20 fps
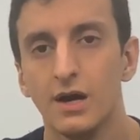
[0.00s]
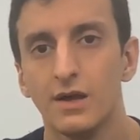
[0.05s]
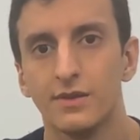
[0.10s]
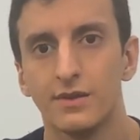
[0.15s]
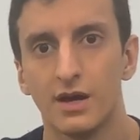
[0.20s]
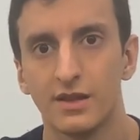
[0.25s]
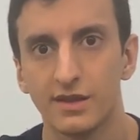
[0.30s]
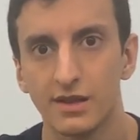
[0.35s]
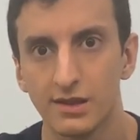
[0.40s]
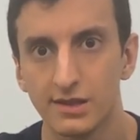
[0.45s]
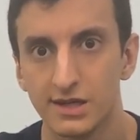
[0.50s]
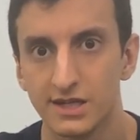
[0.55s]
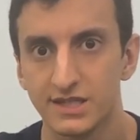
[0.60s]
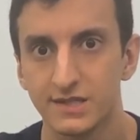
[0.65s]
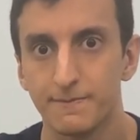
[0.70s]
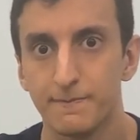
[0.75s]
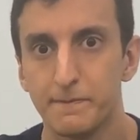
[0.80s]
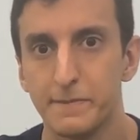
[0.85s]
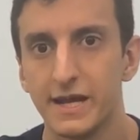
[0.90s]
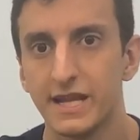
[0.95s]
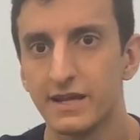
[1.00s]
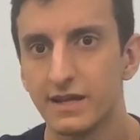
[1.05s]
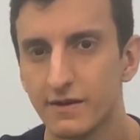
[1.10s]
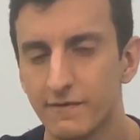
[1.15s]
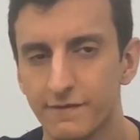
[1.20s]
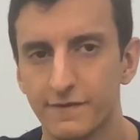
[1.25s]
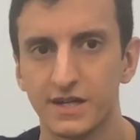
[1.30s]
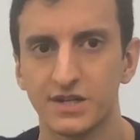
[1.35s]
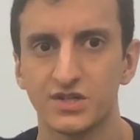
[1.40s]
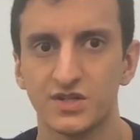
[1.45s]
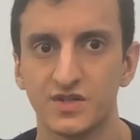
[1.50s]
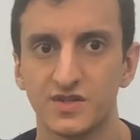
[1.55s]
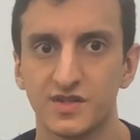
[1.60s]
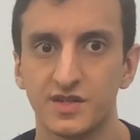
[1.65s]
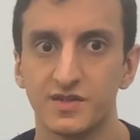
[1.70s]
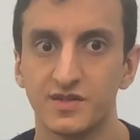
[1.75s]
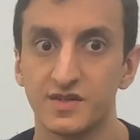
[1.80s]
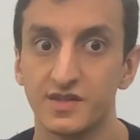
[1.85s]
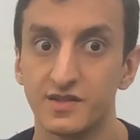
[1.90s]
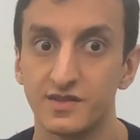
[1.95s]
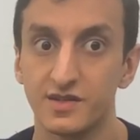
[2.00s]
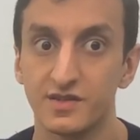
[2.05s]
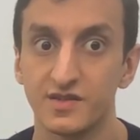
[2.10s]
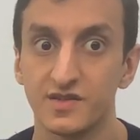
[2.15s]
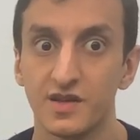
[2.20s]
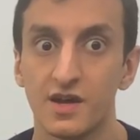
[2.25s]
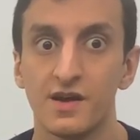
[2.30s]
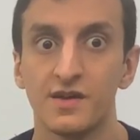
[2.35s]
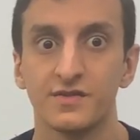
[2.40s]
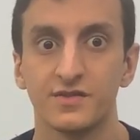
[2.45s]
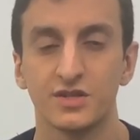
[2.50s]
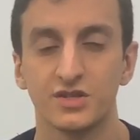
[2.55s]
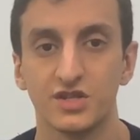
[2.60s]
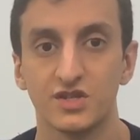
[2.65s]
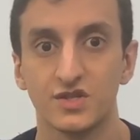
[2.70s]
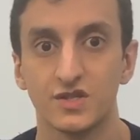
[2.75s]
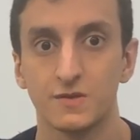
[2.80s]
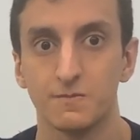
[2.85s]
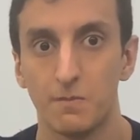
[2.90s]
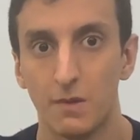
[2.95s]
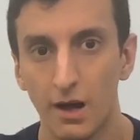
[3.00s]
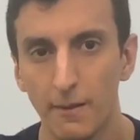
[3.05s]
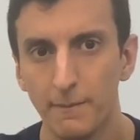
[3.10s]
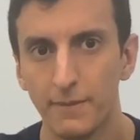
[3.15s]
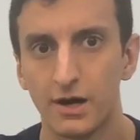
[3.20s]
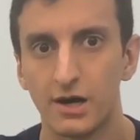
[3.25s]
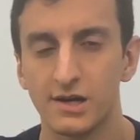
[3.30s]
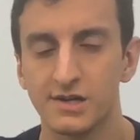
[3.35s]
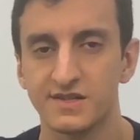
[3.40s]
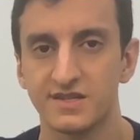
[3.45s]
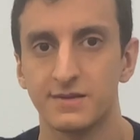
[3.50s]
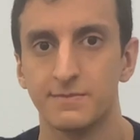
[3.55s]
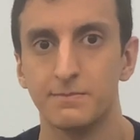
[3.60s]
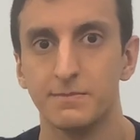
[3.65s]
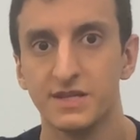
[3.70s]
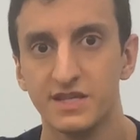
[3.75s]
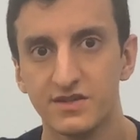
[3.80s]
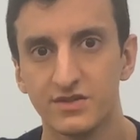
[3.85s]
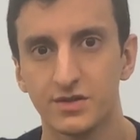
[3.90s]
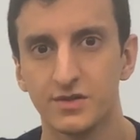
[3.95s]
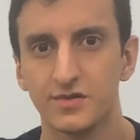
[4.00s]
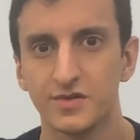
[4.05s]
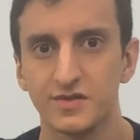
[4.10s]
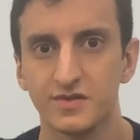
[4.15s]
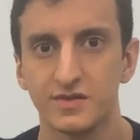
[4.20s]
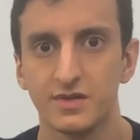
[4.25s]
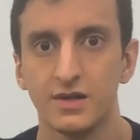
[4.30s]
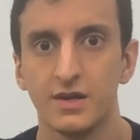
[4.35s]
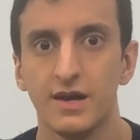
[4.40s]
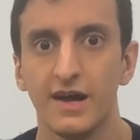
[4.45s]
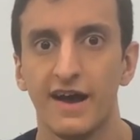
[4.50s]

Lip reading: Nonetheless, many infectious diseases, such as smallpox and measles,